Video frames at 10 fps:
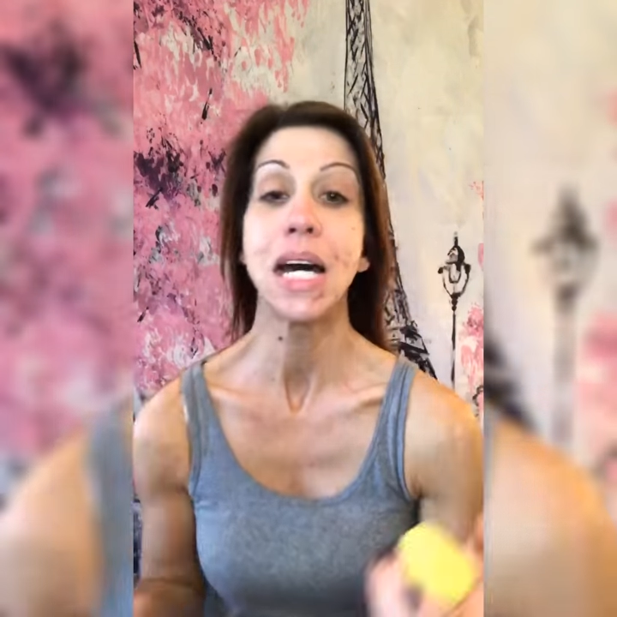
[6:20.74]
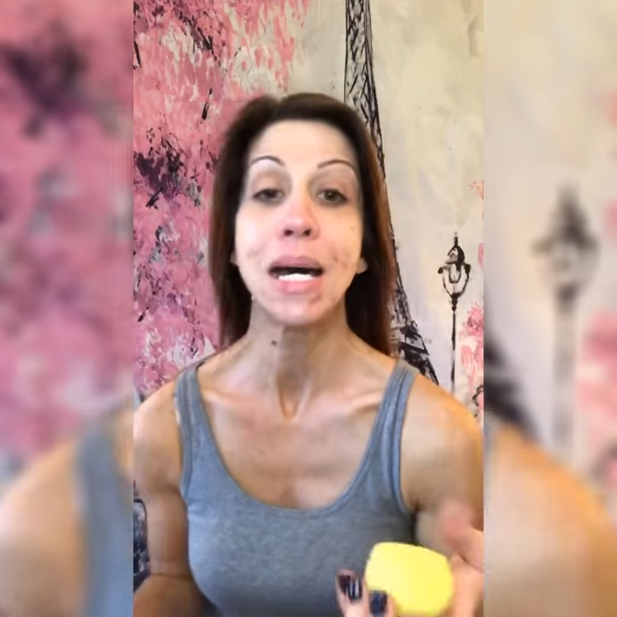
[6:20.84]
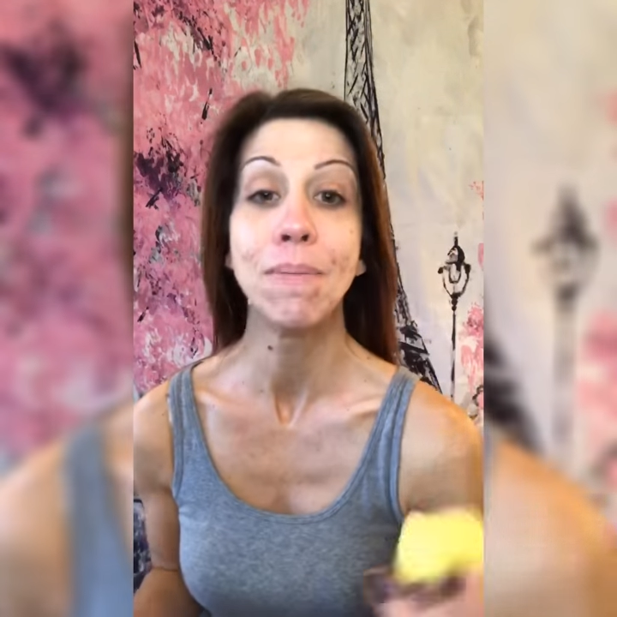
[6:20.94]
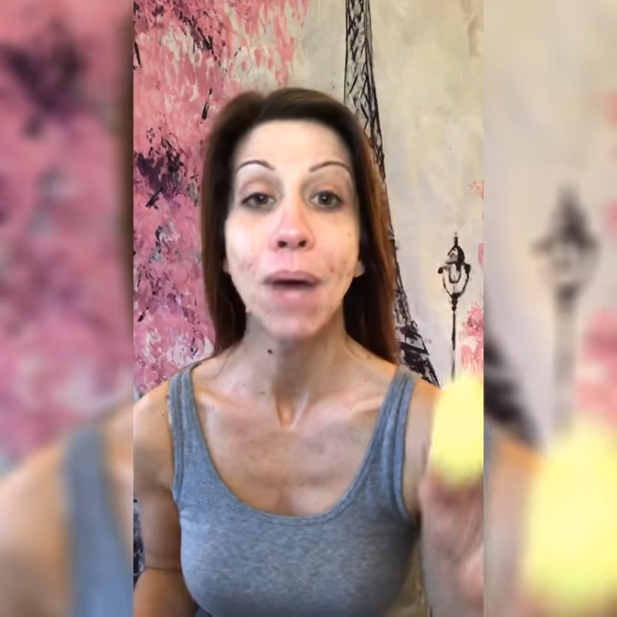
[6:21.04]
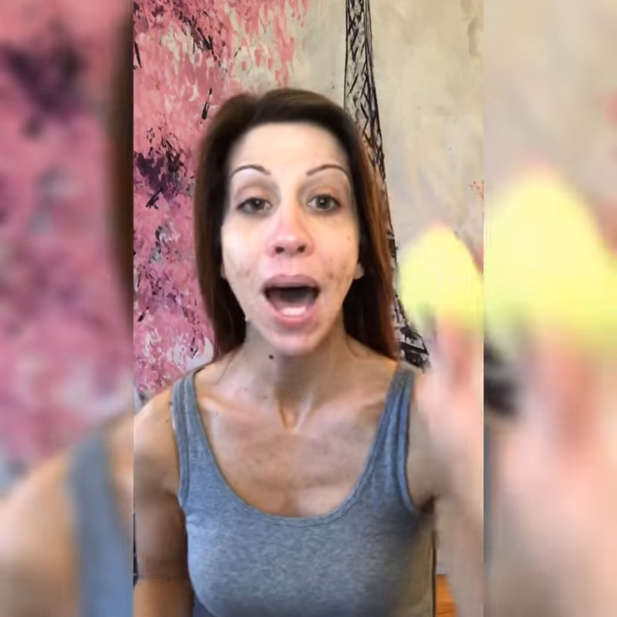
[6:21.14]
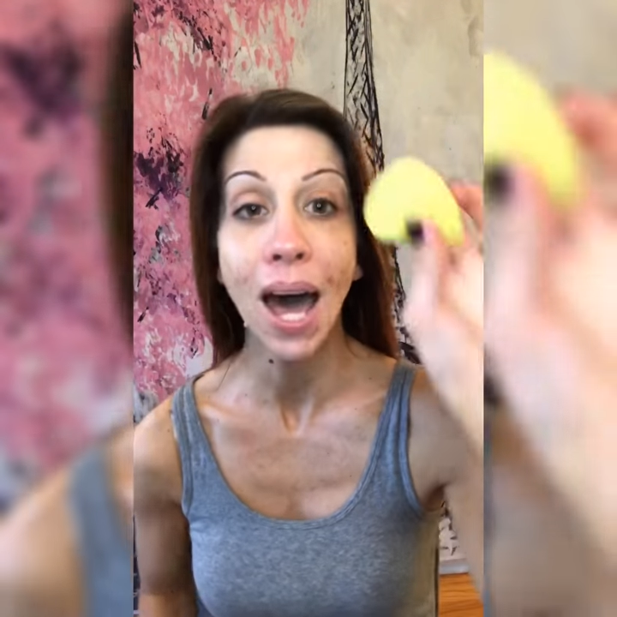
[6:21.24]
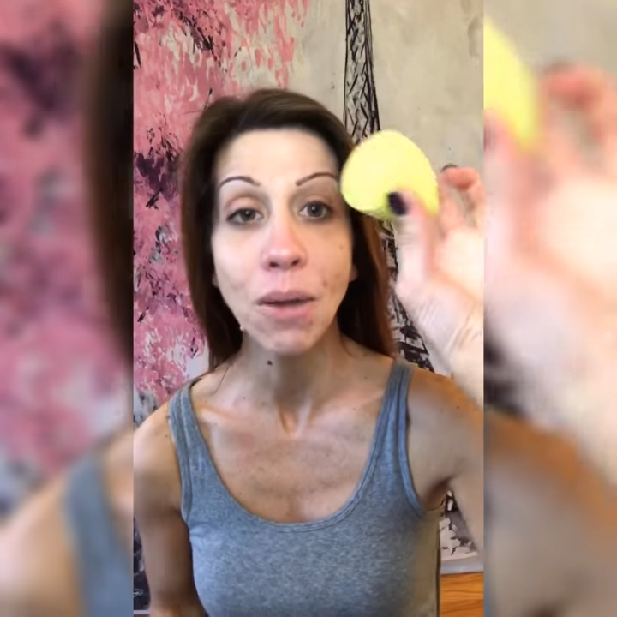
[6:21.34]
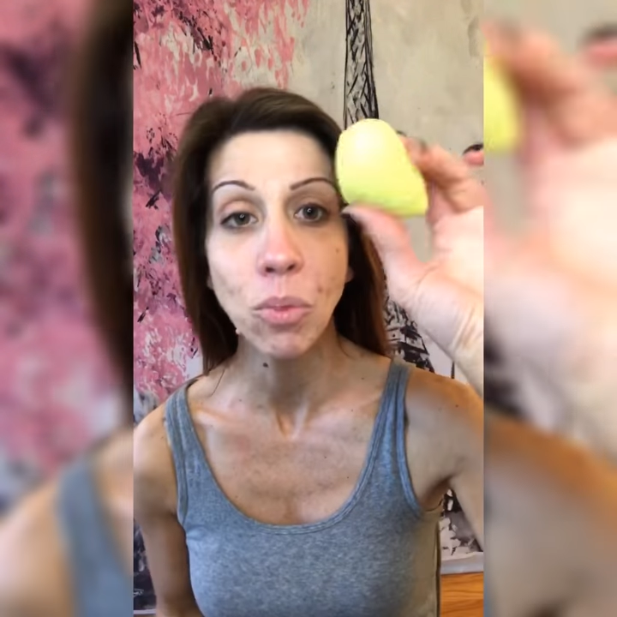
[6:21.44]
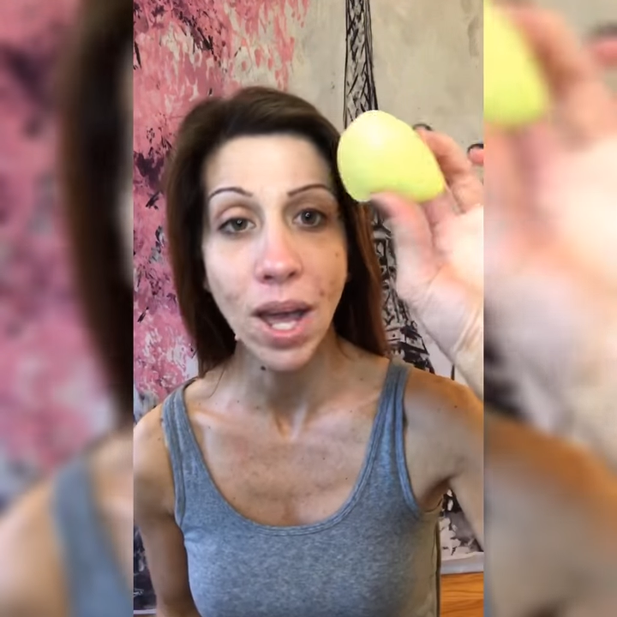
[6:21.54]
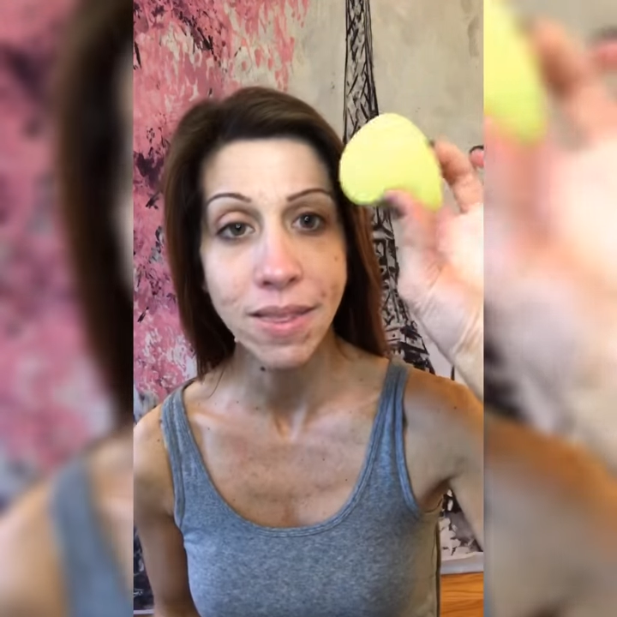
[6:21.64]
Um, I
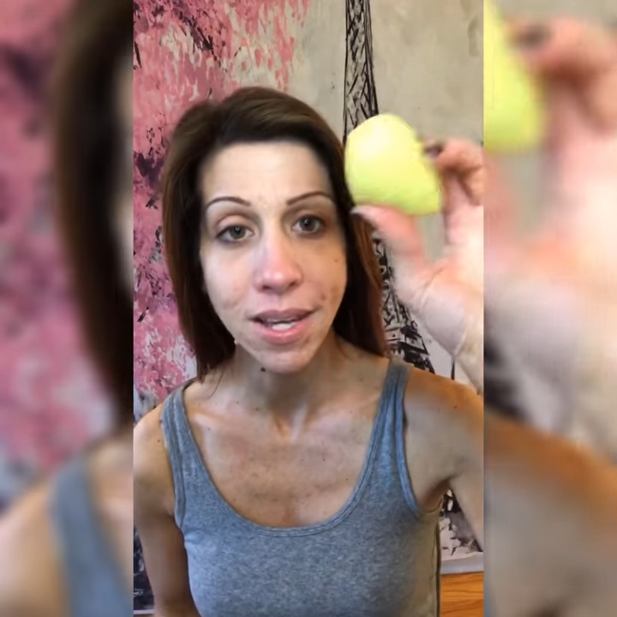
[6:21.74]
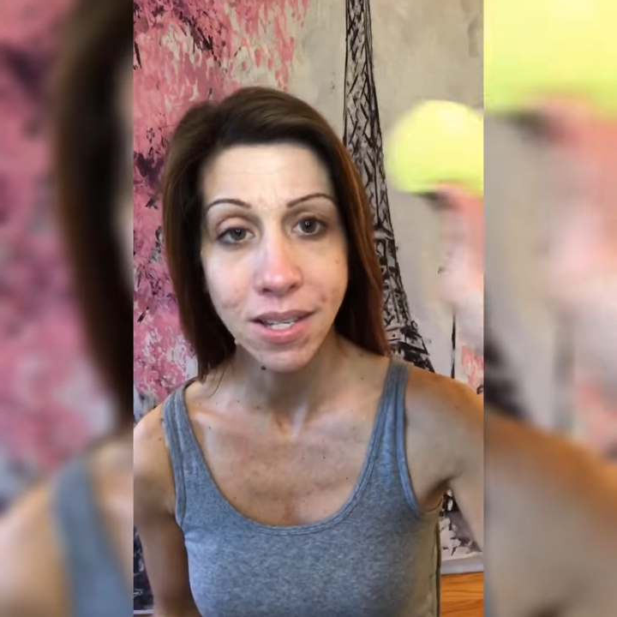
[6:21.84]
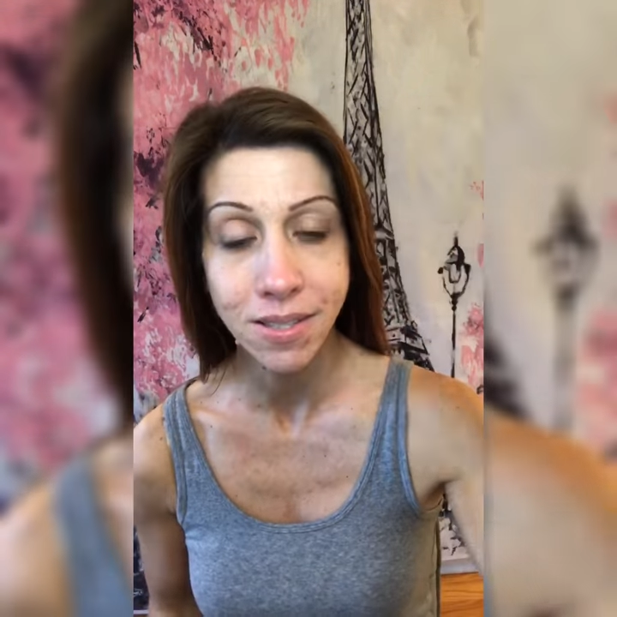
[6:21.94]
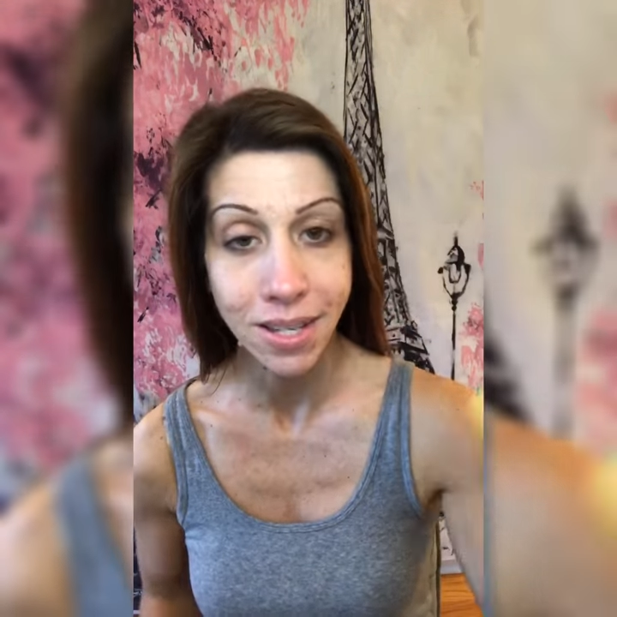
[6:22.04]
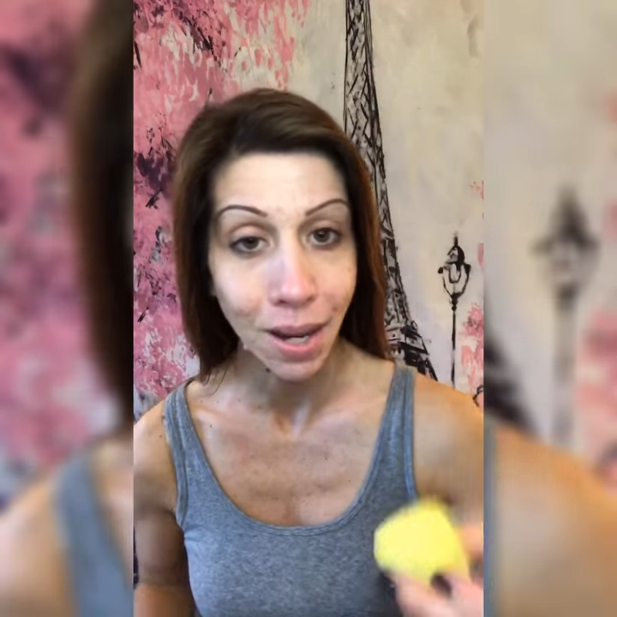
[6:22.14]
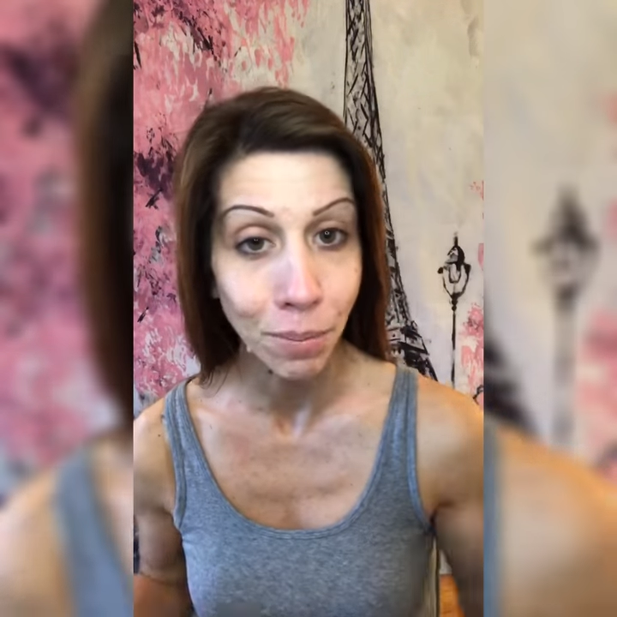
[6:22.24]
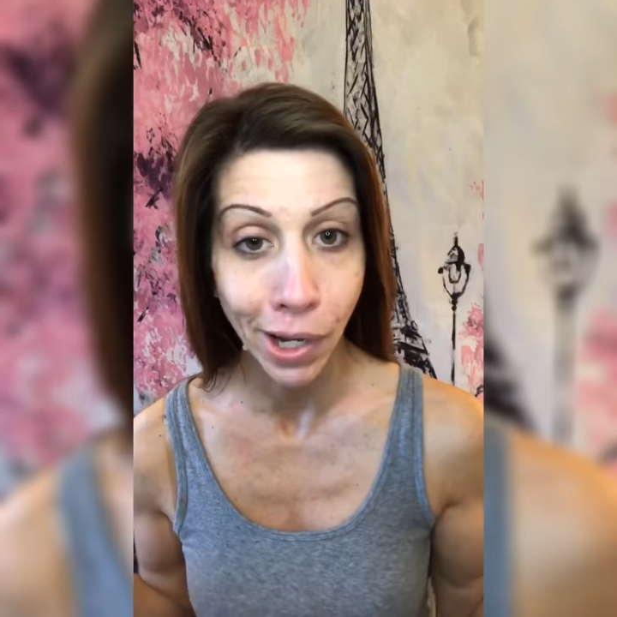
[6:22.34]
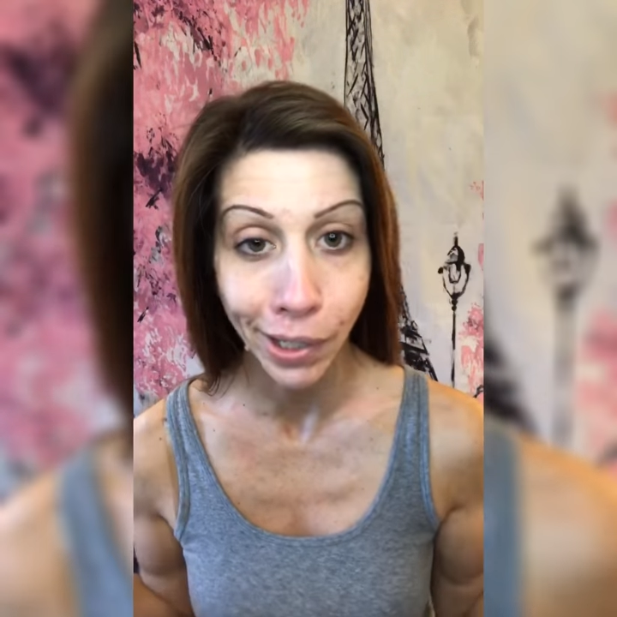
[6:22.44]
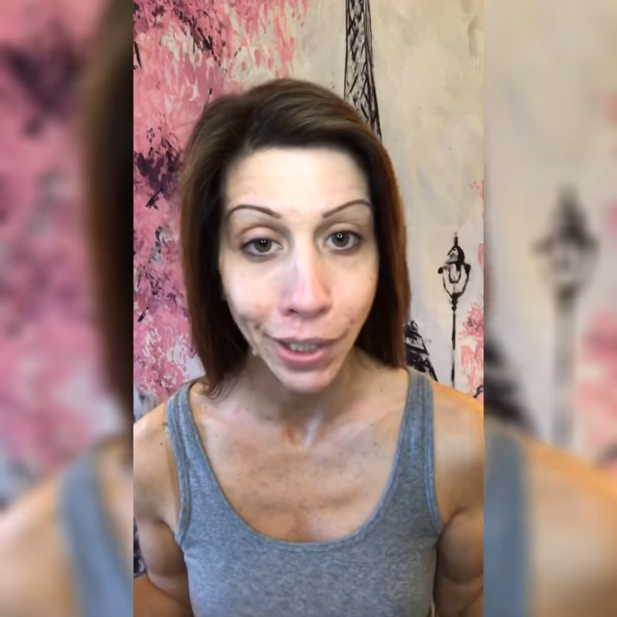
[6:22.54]
wet this and I'm not